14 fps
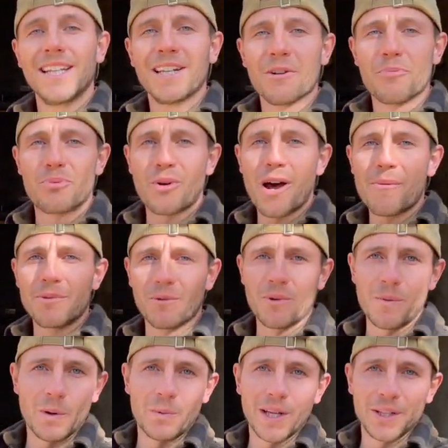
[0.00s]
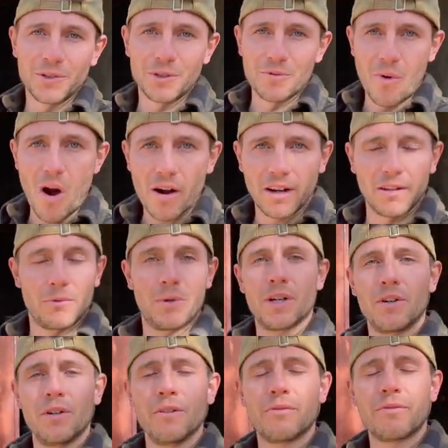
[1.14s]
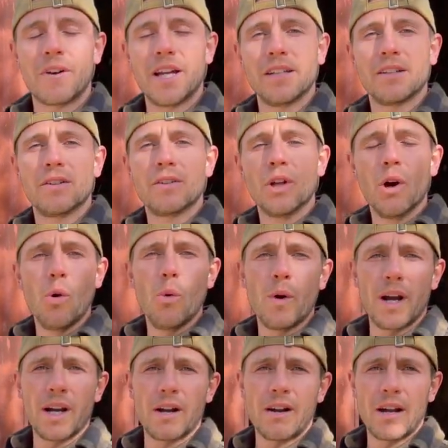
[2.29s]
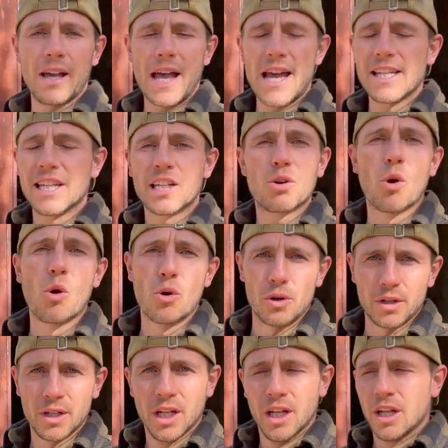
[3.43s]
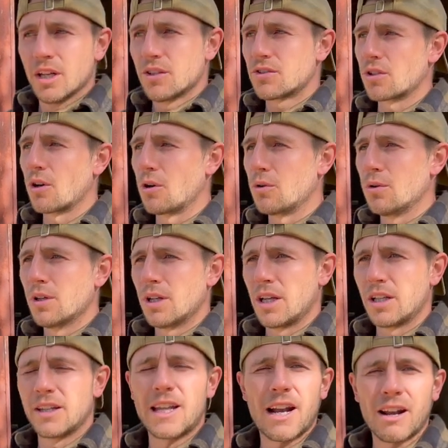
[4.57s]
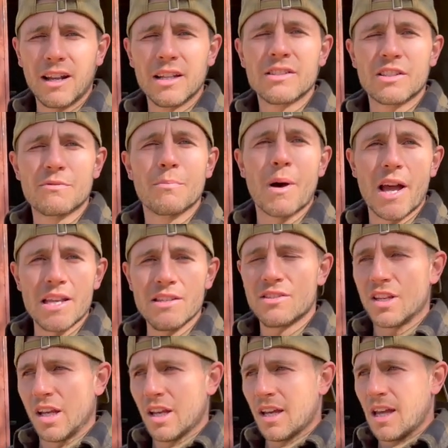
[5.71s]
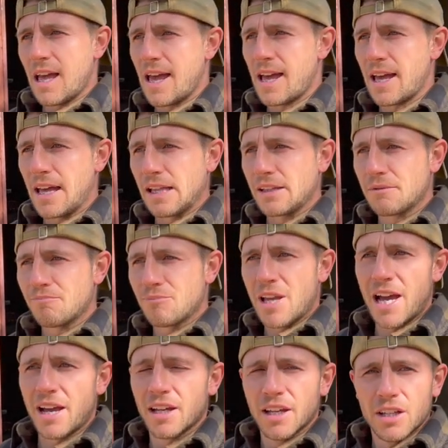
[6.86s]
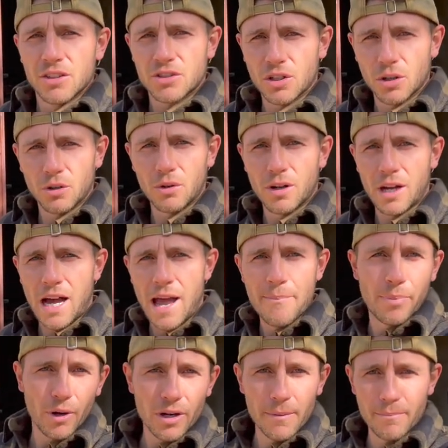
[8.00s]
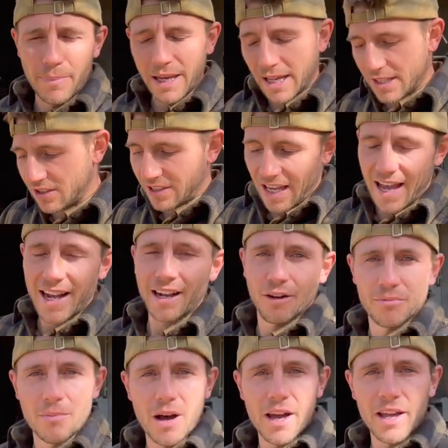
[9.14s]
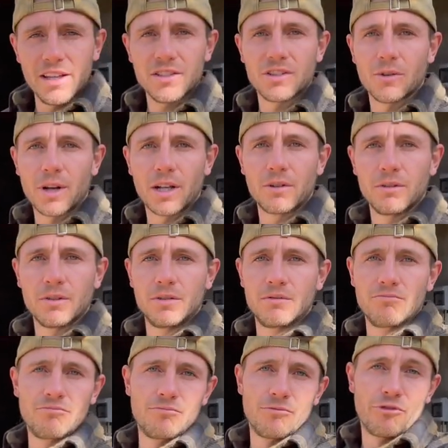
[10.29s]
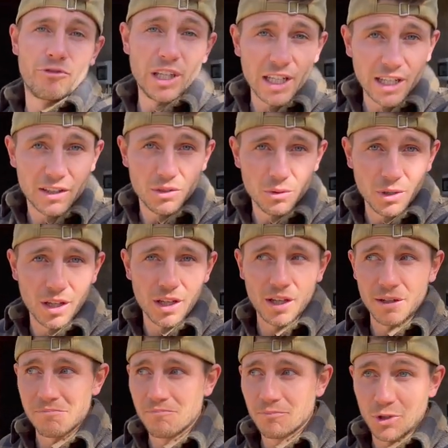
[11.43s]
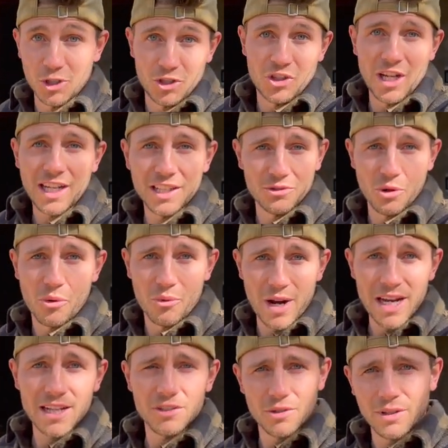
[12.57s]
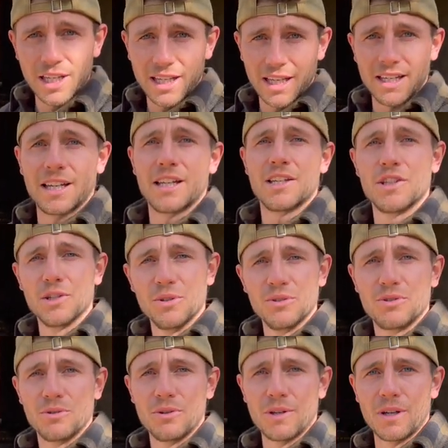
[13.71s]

little problem when we went to the market. We couldn't find nowhere any corn. So in the Netherlands, it's maize. And yeah, so I bought a big sack of maize so I could feed it to the chickens already so they can get used to